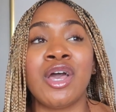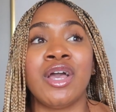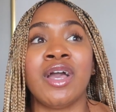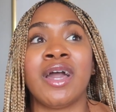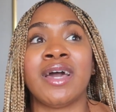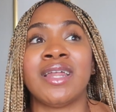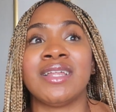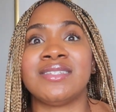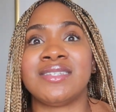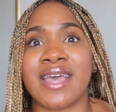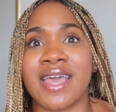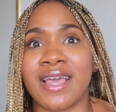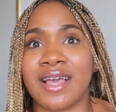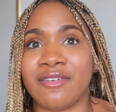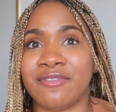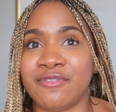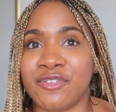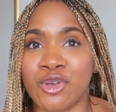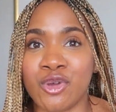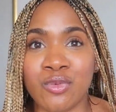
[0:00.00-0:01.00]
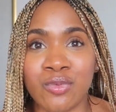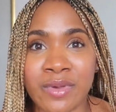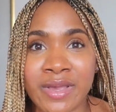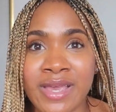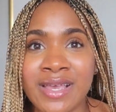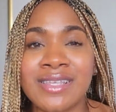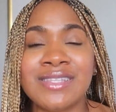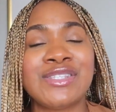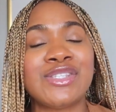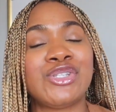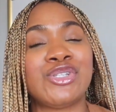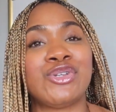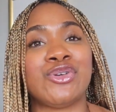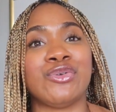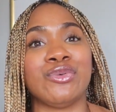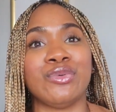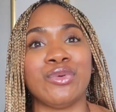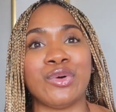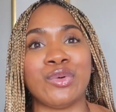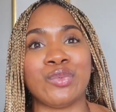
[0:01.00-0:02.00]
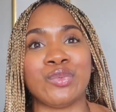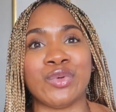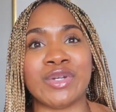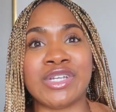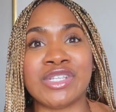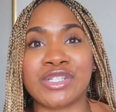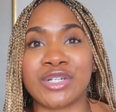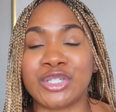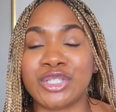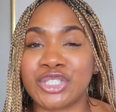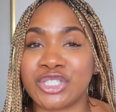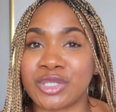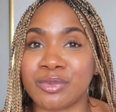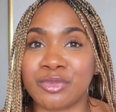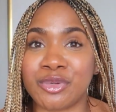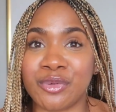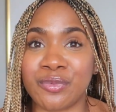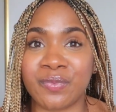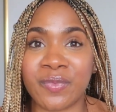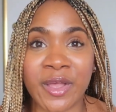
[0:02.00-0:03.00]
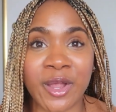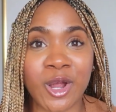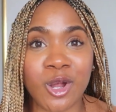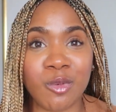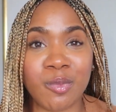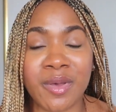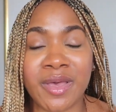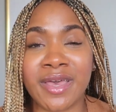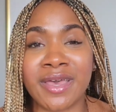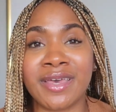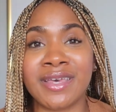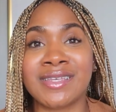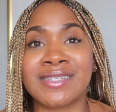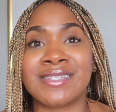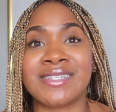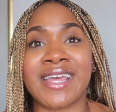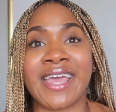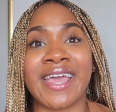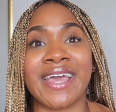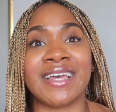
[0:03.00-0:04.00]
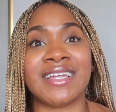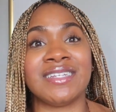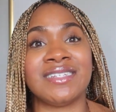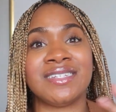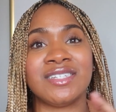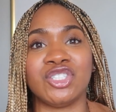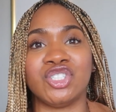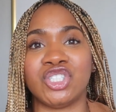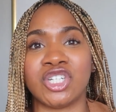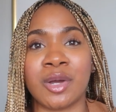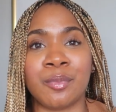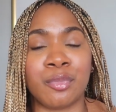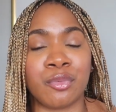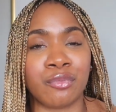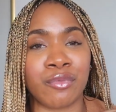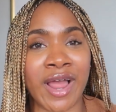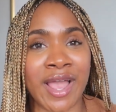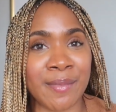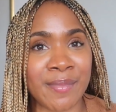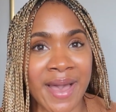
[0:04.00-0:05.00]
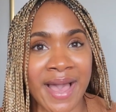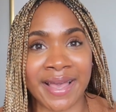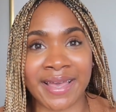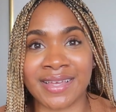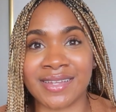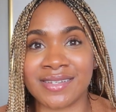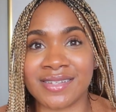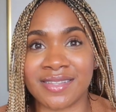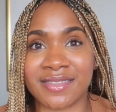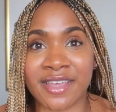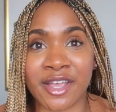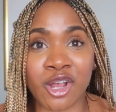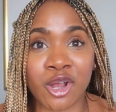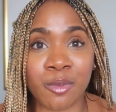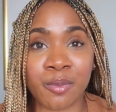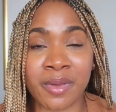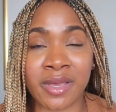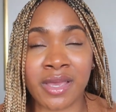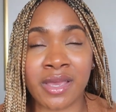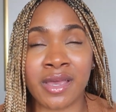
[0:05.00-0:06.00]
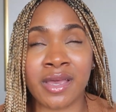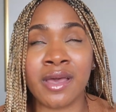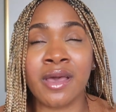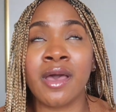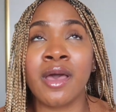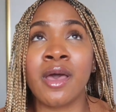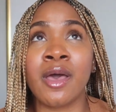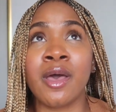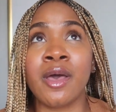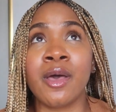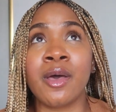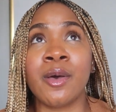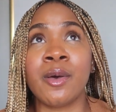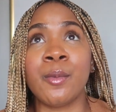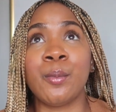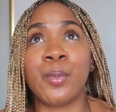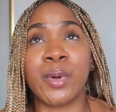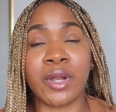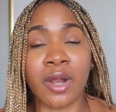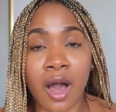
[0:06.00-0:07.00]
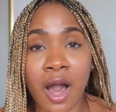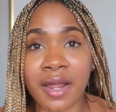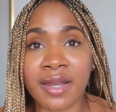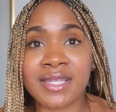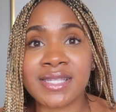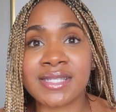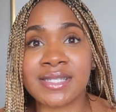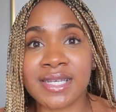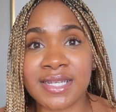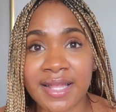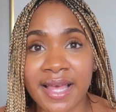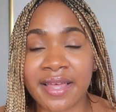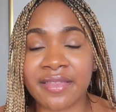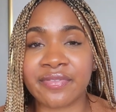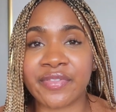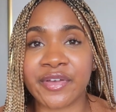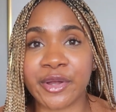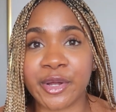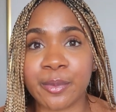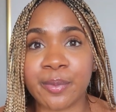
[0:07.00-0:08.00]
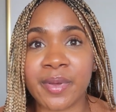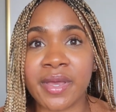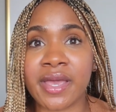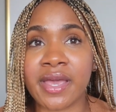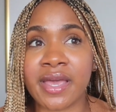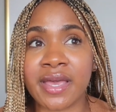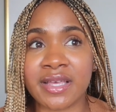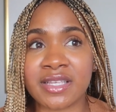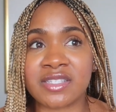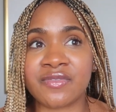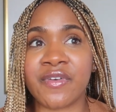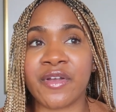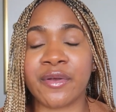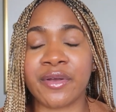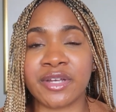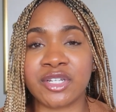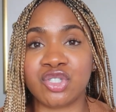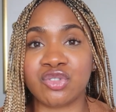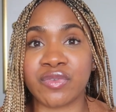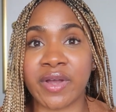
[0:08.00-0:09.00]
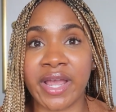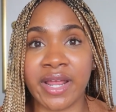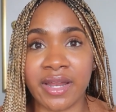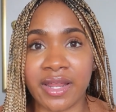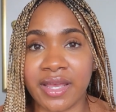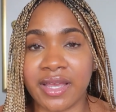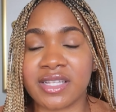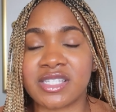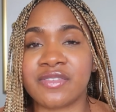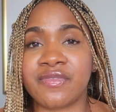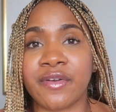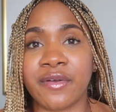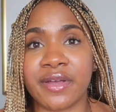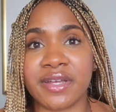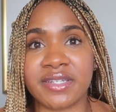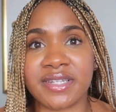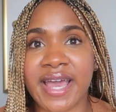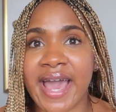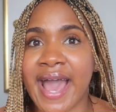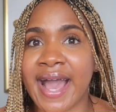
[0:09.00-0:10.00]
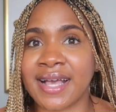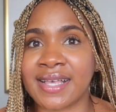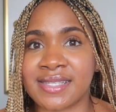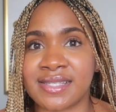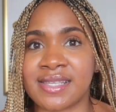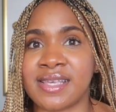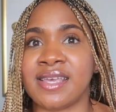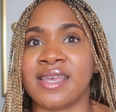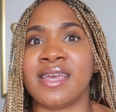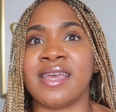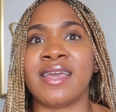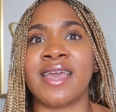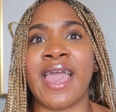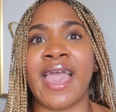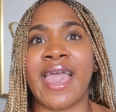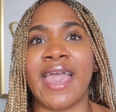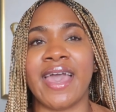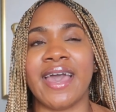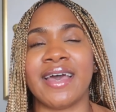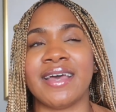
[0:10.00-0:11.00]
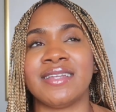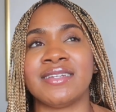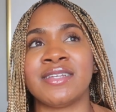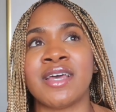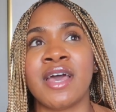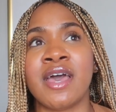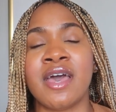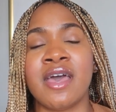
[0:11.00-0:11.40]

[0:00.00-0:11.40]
gonna take a few weeks to research some new therapists and to jump right back into therapy. But honestly, like, therapy is very draining. It's very taxing, and